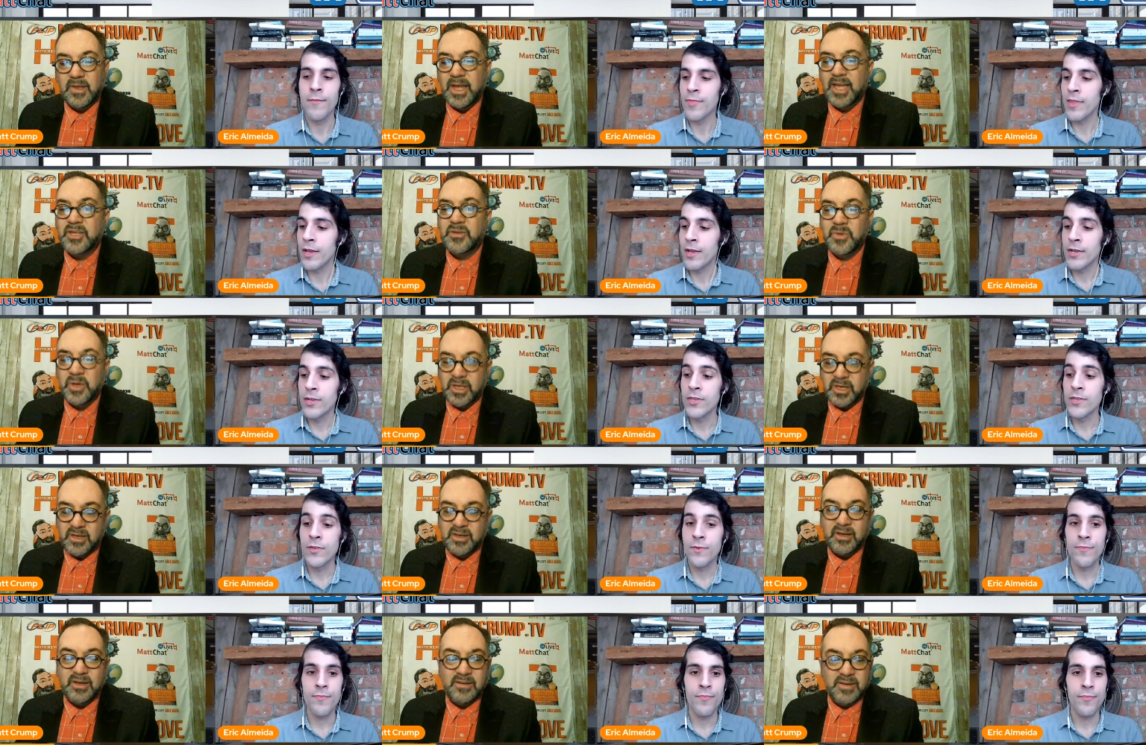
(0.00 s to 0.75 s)
Speaker 1: That's
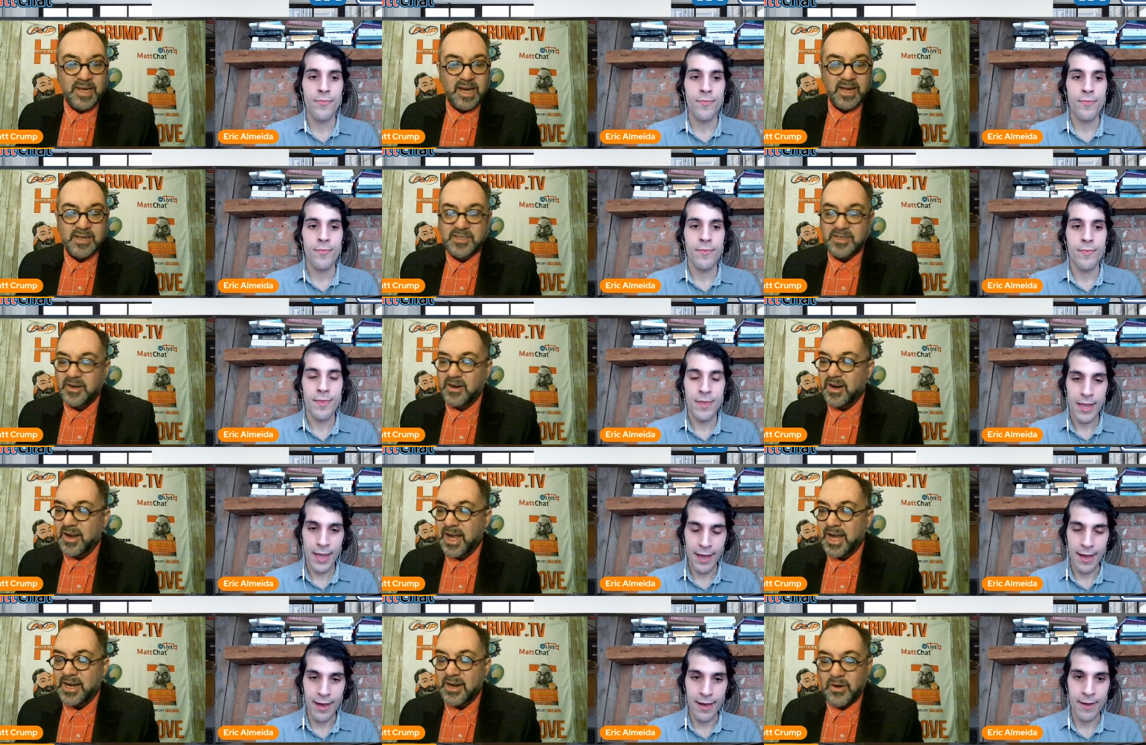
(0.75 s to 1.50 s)
really good, yeah, because
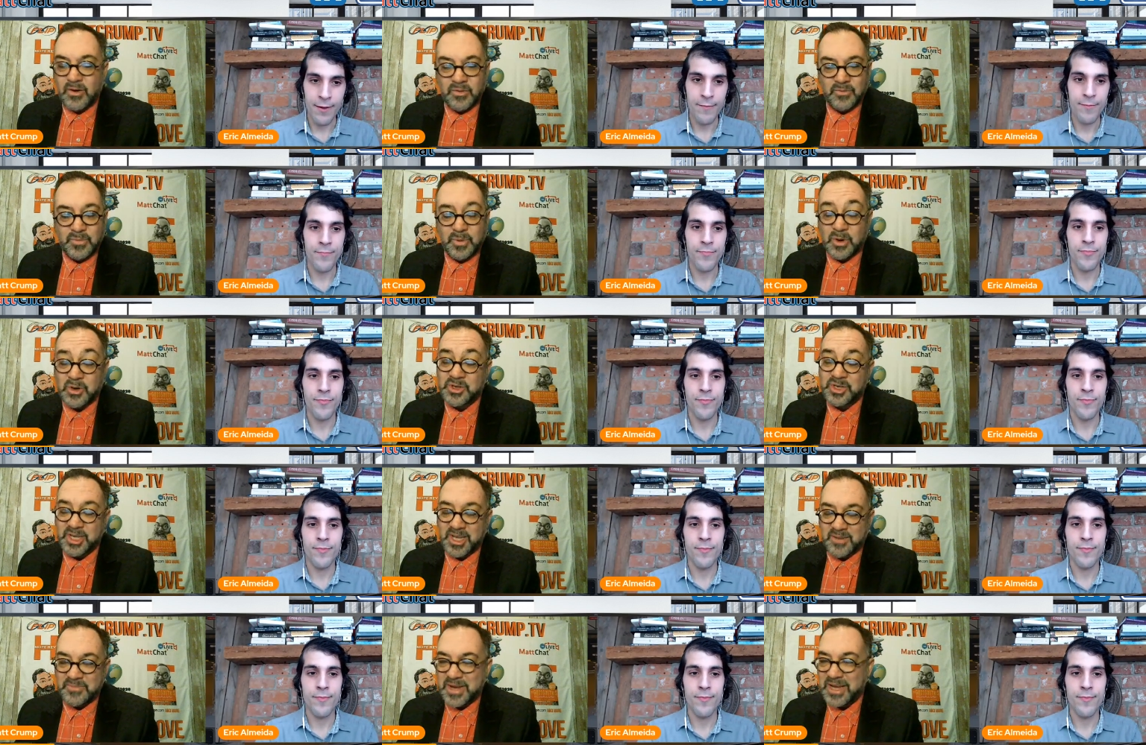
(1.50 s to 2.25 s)
there, I know
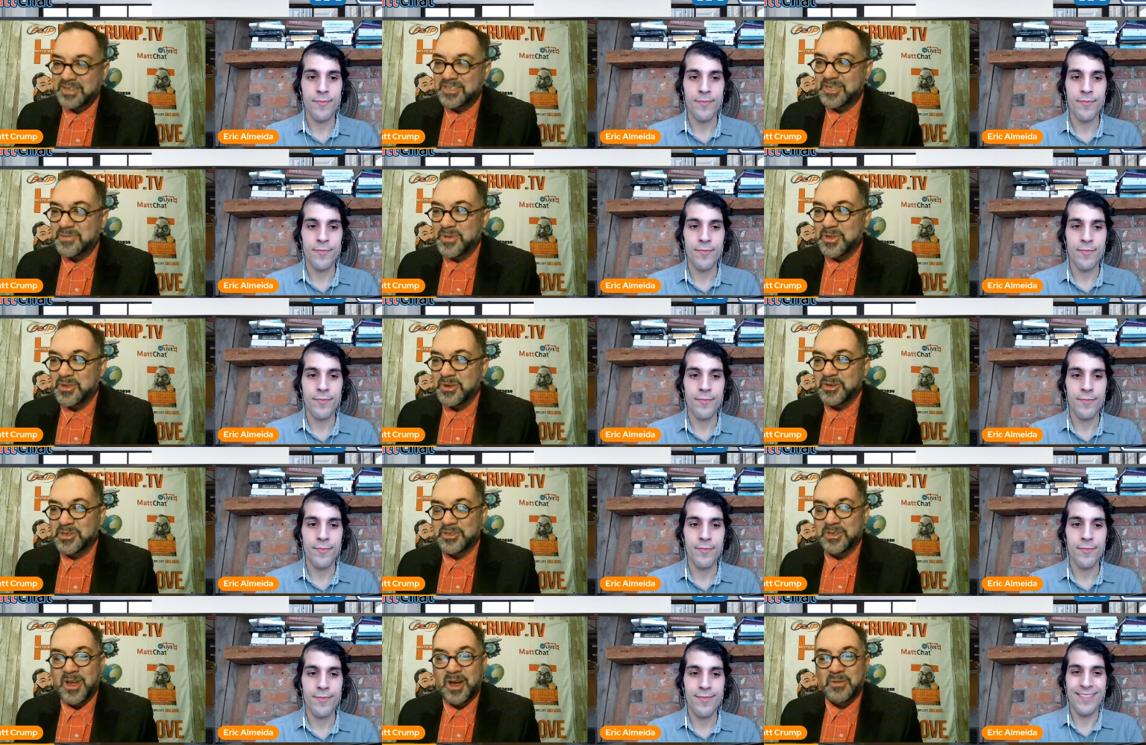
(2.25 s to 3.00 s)
personally about some of
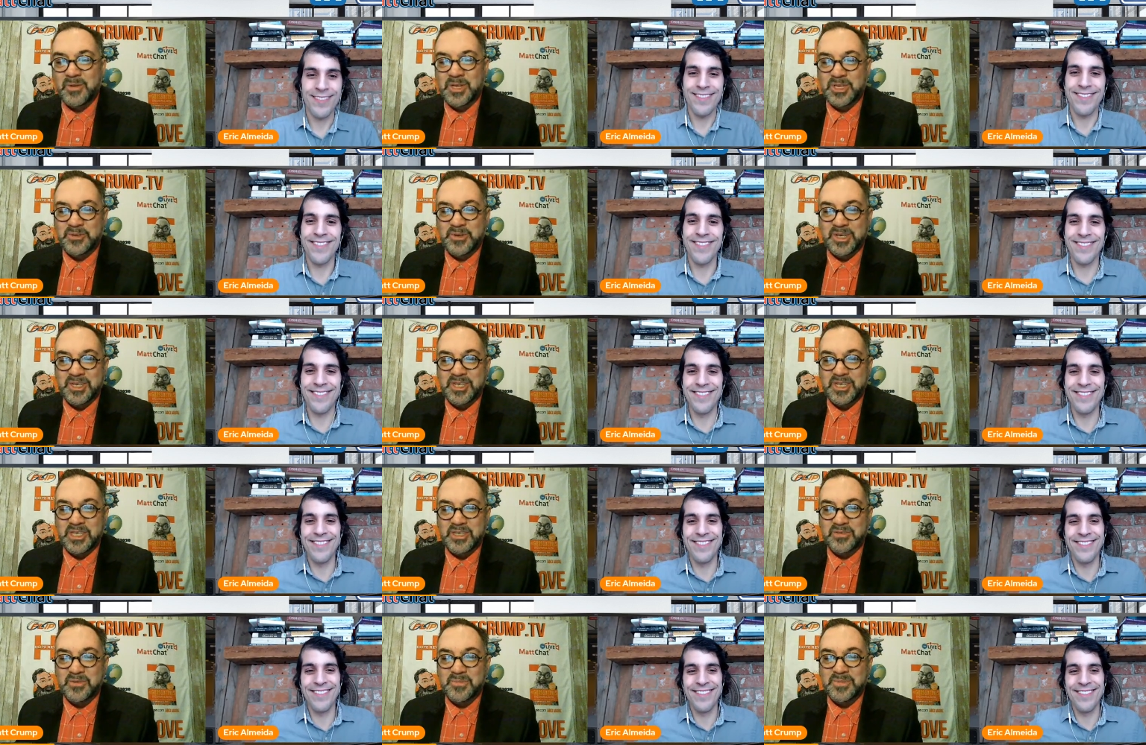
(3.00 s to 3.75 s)
those law
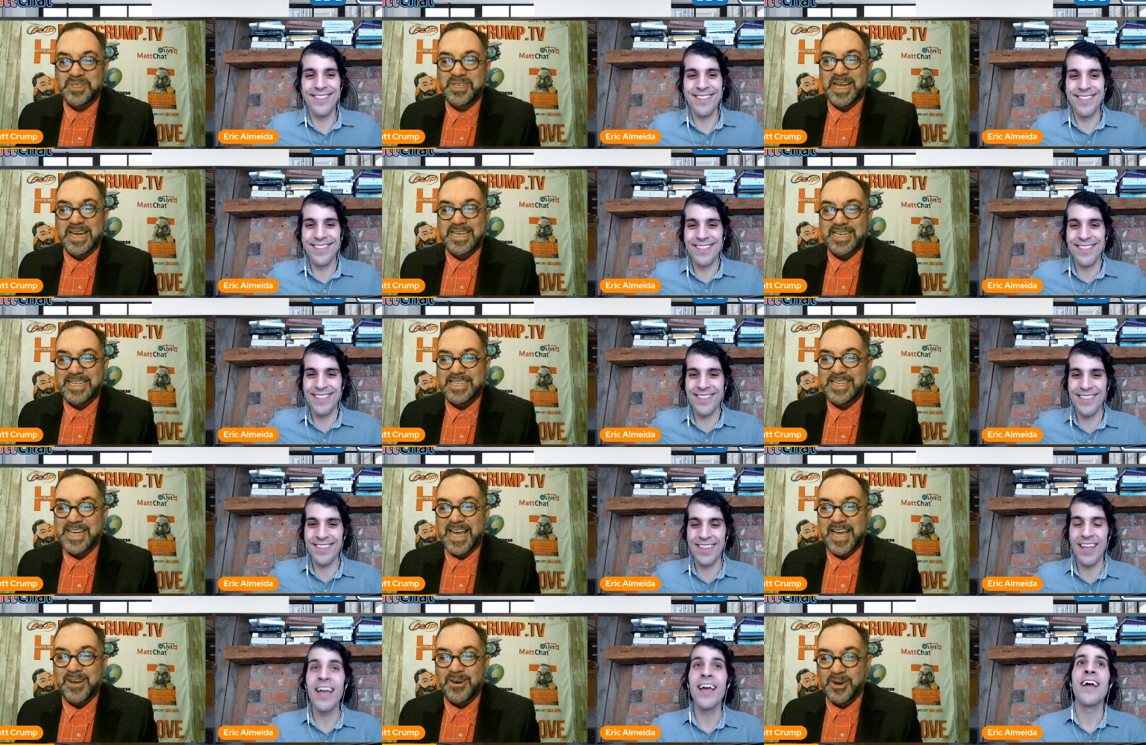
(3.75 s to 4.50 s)
restrictions from state to
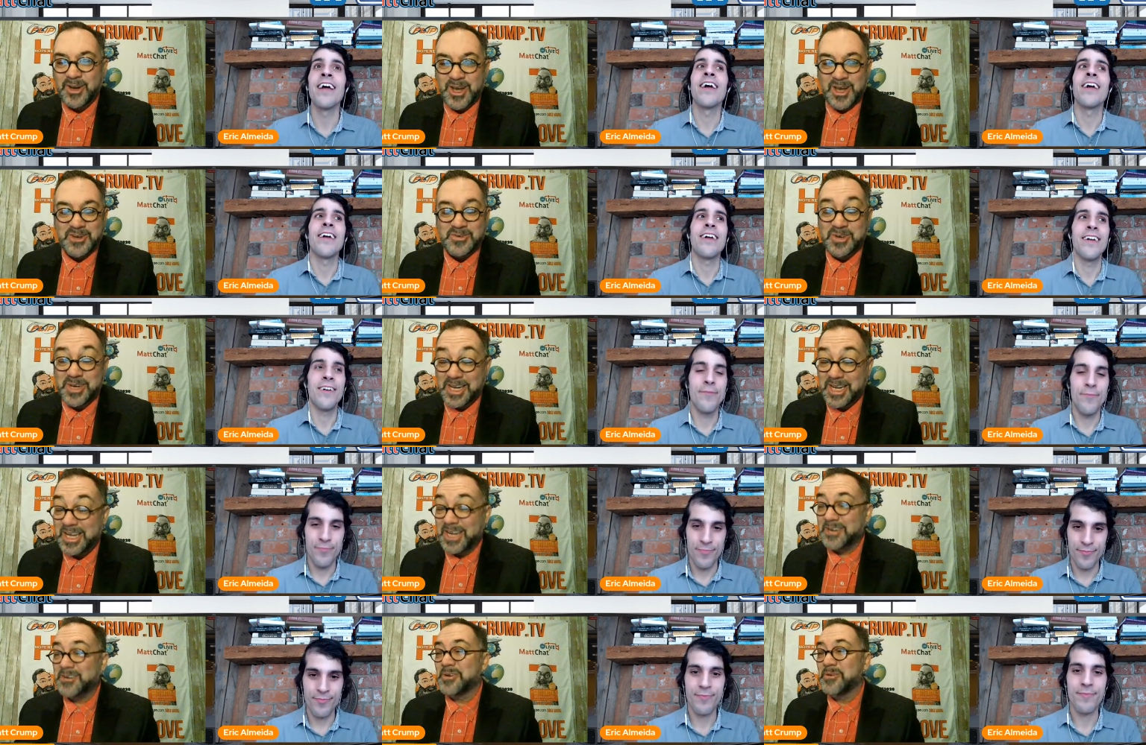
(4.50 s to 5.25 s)
state or country
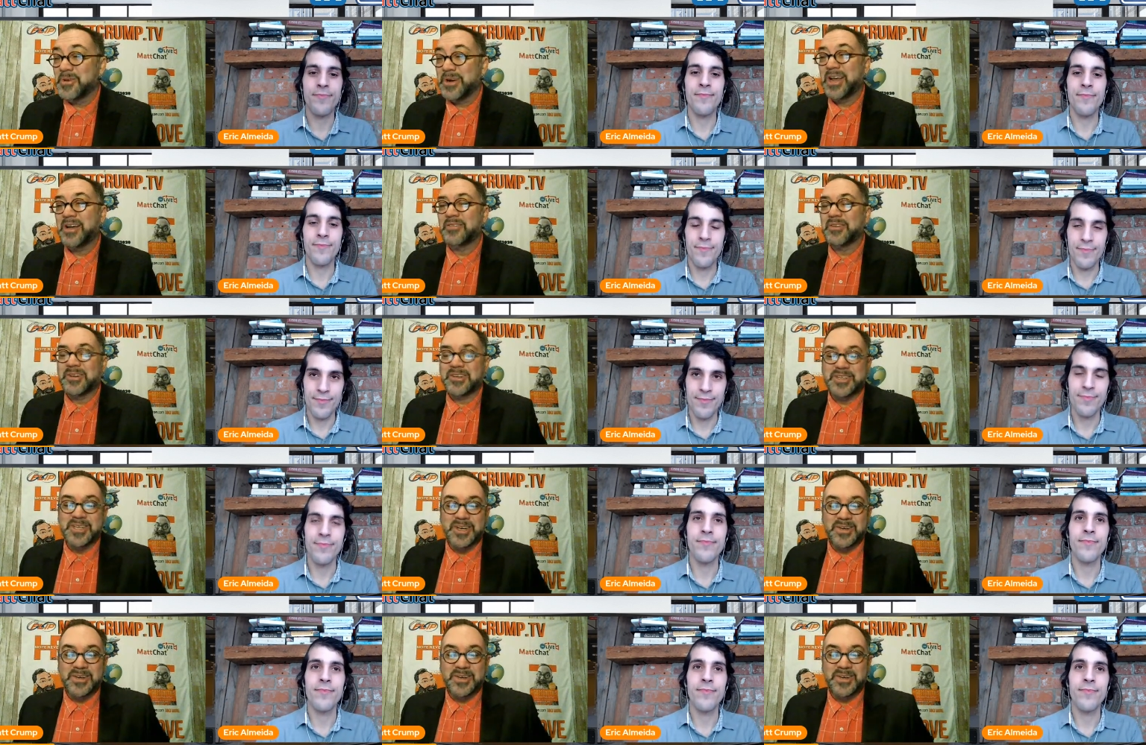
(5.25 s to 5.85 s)
to country, or whatever.